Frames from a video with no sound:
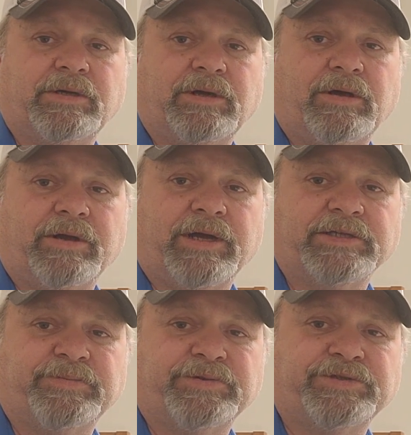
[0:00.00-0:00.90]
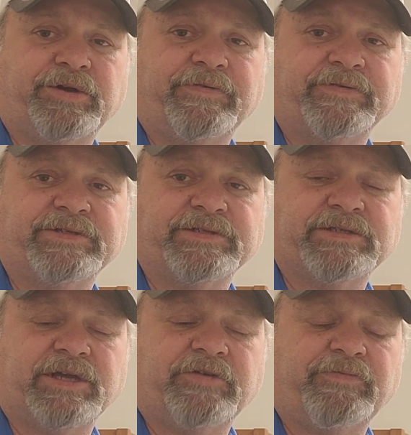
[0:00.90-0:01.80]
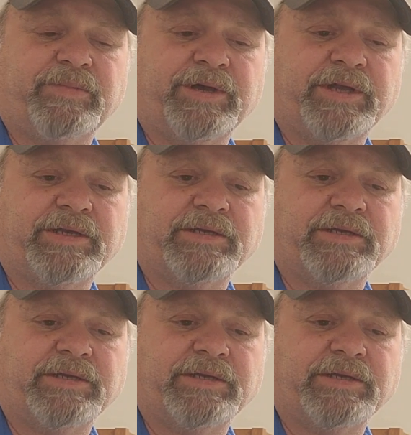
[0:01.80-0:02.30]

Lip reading: all kinds of preservatives and stuff. But